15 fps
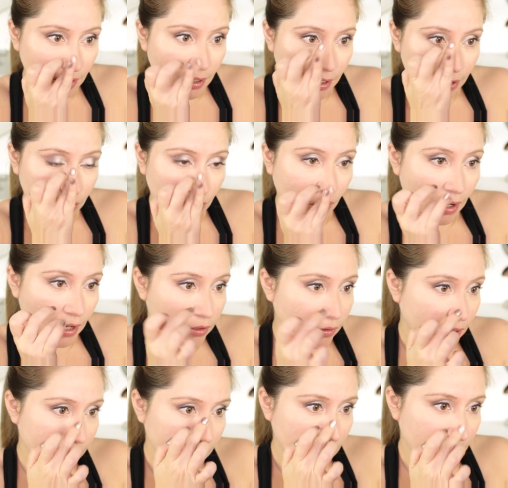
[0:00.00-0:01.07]
I don't know. I don't
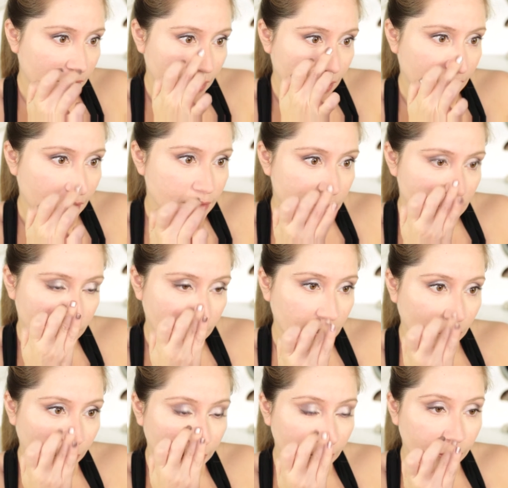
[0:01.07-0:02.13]
have anything against them. I
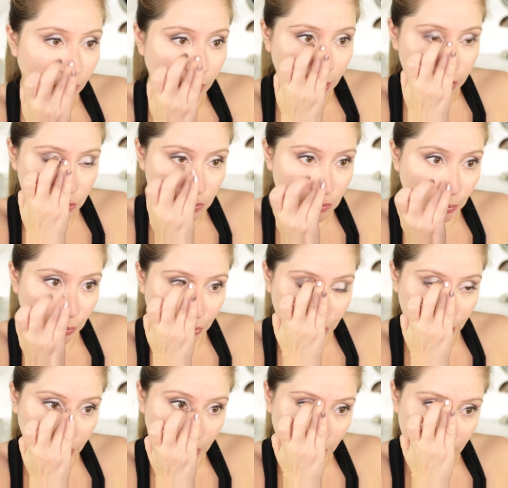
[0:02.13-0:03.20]
know people are
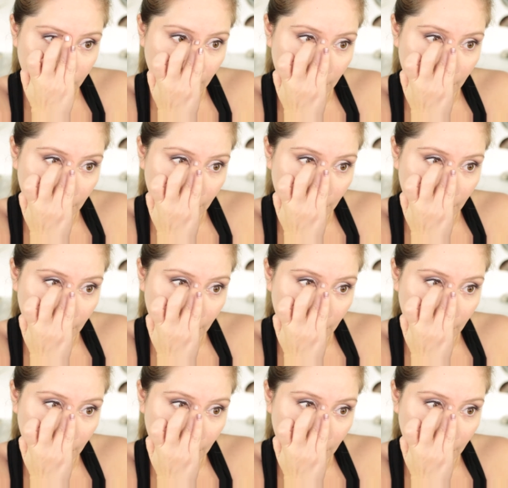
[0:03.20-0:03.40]
super,